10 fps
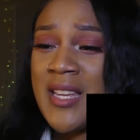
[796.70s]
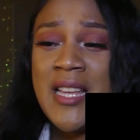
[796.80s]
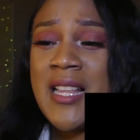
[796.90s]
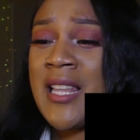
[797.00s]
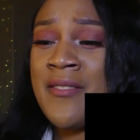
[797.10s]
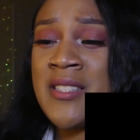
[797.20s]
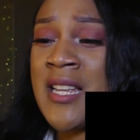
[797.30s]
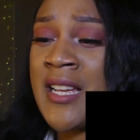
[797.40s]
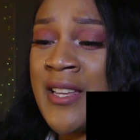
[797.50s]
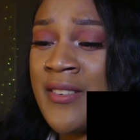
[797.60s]
Life is
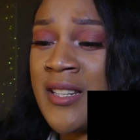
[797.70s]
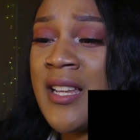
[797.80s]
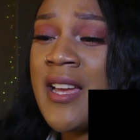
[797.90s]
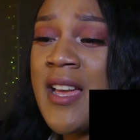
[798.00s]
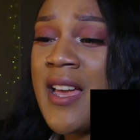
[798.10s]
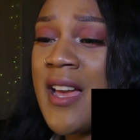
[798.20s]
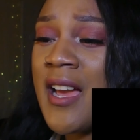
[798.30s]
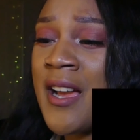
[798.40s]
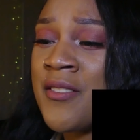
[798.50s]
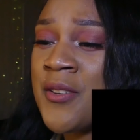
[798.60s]
not given.
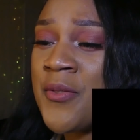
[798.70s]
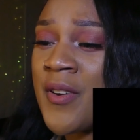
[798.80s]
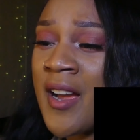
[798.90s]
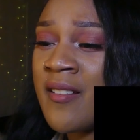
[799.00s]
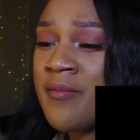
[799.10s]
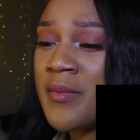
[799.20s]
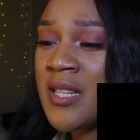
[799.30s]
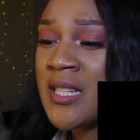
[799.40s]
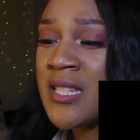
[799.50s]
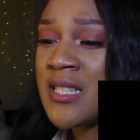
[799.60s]
After 5
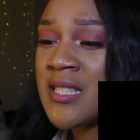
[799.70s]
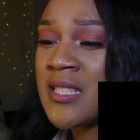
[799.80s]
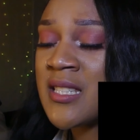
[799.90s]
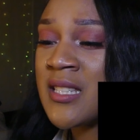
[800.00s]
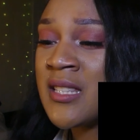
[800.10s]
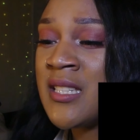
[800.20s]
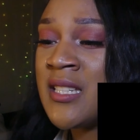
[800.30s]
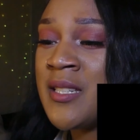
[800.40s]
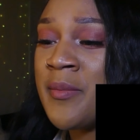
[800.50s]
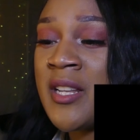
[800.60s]
minutes,
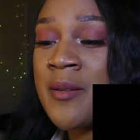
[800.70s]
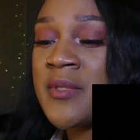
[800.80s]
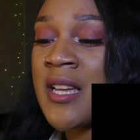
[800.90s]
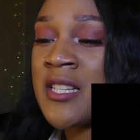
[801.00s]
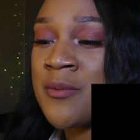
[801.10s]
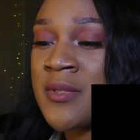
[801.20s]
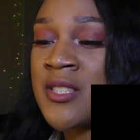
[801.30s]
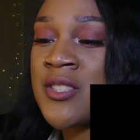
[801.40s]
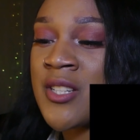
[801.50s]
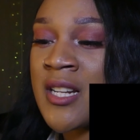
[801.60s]
the medium-sized ones
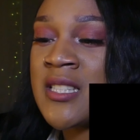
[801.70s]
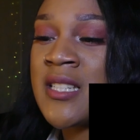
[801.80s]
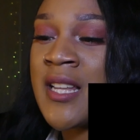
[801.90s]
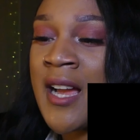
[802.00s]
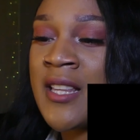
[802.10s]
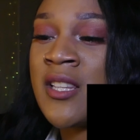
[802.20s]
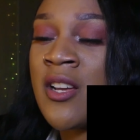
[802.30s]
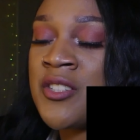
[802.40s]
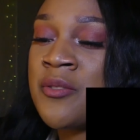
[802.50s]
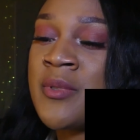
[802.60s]
are starting to die. The
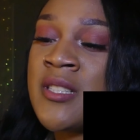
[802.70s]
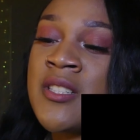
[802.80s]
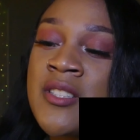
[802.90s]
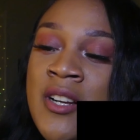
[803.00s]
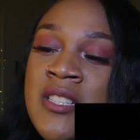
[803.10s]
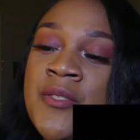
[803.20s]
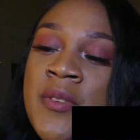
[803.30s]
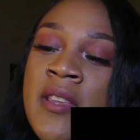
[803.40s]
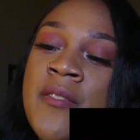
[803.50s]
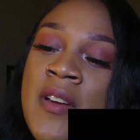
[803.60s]
larger ones are starting to
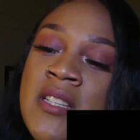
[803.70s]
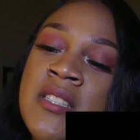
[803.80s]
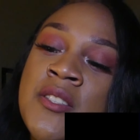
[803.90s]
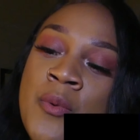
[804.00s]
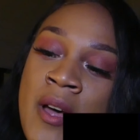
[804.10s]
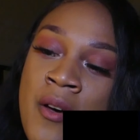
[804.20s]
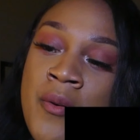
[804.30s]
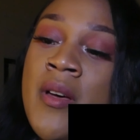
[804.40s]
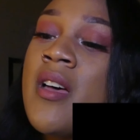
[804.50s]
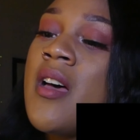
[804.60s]
feel the effects as well.